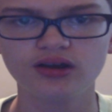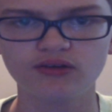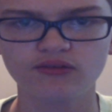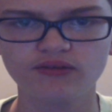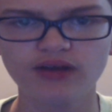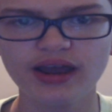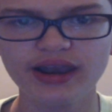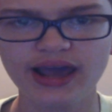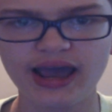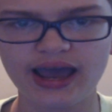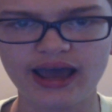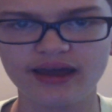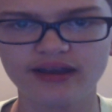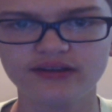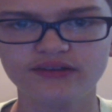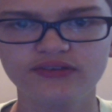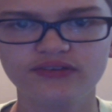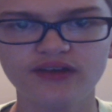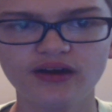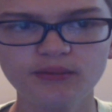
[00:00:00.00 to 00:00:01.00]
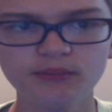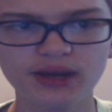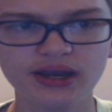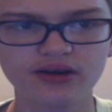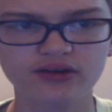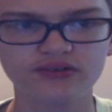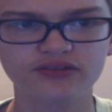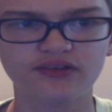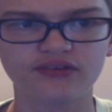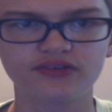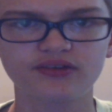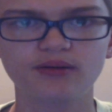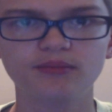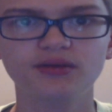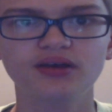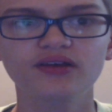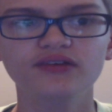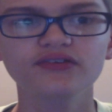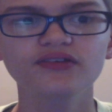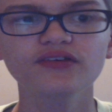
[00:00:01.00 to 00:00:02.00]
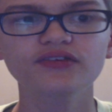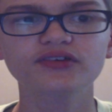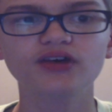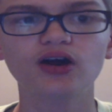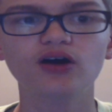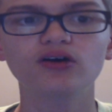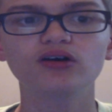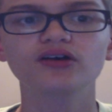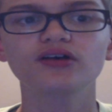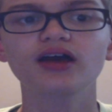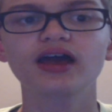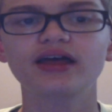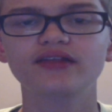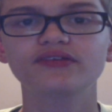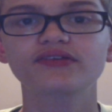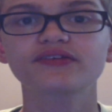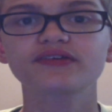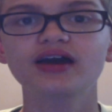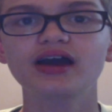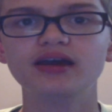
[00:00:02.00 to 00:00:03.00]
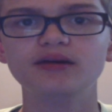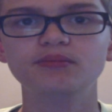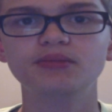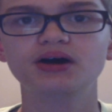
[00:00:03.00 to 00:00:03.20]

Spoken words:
Red Hat, Sun Microsystem, Cisco, and Skype.